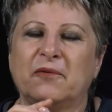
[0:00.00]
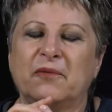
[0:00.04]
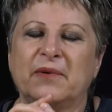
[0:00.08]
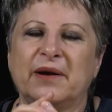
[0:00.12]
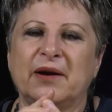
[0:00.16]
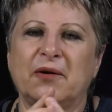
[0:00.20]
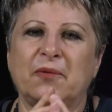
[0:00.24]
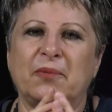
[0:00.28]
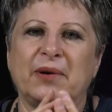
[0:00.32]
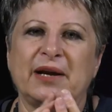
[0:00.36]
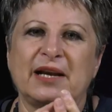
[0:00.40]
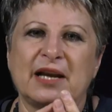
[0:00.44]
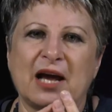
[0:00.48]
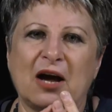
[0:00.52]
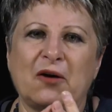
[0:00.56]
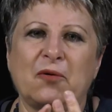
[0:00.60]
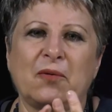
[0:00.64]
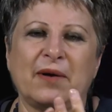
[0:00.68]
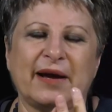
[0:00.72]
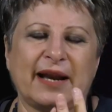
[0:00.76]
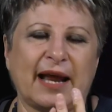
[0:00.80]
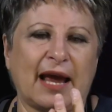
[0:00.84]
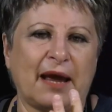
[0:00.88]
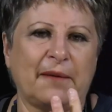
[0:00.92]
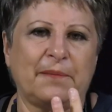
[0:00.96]
We know
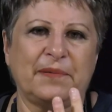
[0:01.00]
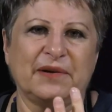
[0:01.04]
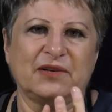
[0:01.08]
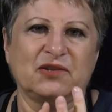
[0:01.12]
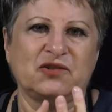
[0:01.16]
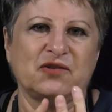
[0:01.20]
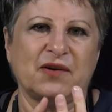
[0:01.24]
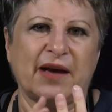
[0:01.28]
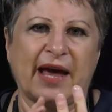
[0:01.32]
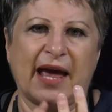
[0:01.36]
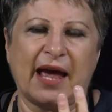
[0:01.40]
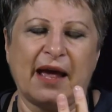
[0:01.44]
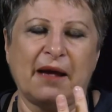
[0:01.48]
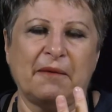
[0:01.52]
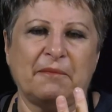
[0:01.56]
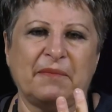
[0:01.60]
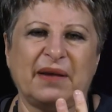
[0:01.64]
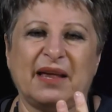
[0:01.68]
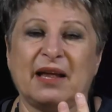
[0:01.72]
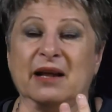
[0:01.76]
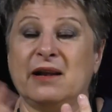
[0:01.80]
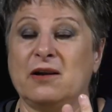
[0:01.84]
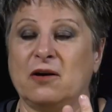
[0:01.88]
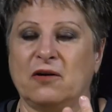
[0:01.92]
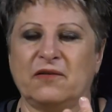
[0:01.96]
what happened to Ham.
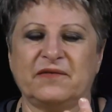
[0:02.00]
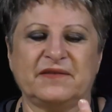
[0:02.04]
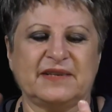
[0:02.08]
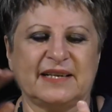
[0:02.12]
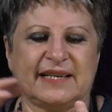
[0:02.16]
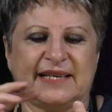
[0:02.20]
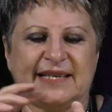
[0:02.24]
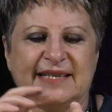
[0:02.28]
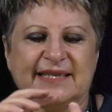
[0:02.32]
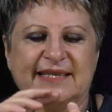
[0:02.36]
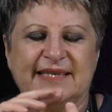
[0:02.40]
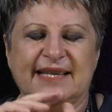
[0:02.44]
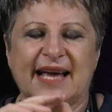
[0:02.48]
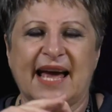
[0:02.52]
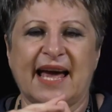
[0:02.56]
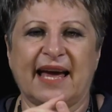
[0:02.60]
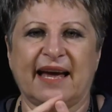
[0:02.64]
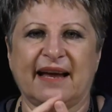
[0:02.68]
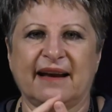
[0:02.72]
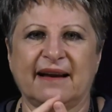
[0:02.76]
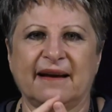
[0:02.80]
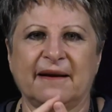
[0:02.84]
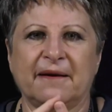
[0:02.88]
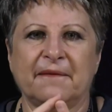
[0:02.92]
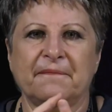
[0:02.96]
He laughed at his
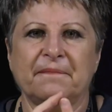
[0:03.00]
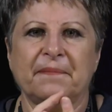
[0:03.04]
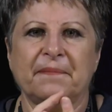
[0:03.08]
dad.